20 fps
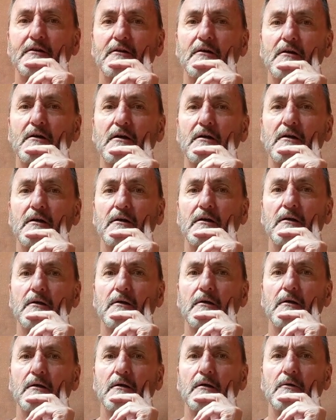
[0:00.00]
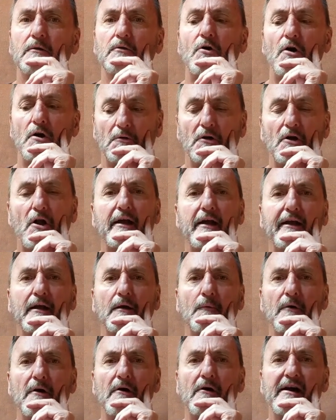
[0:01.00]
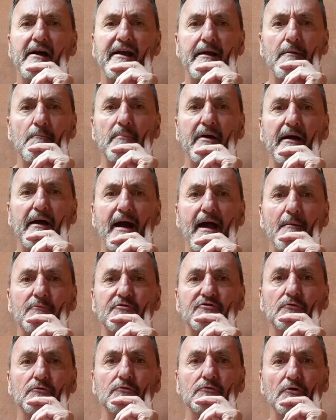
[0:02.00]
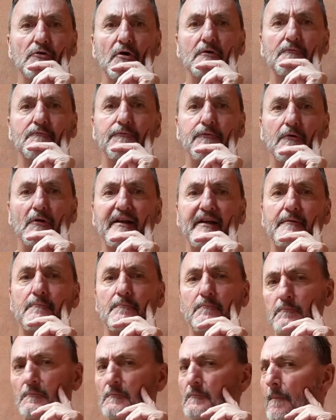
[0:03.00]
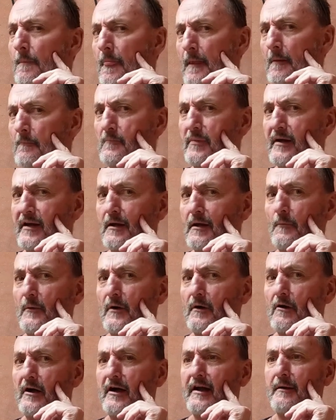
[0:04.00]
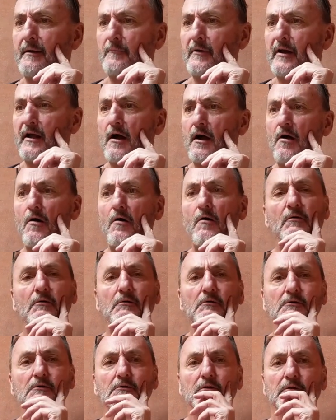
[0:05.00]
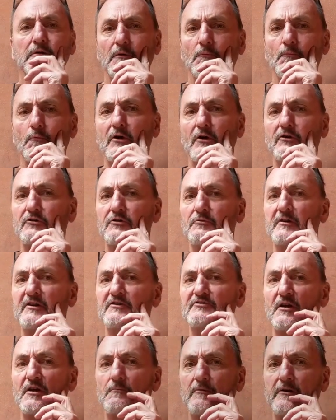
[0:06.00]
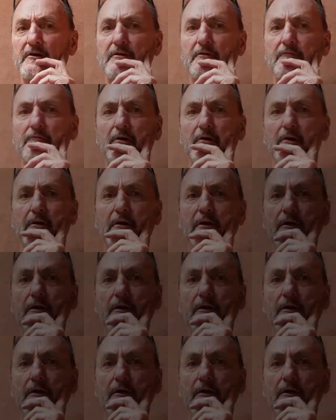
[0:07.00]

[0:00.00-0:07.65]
Right? Not liking where I am, perhaps, or not fully being where I am now and wanting to be somewhere different.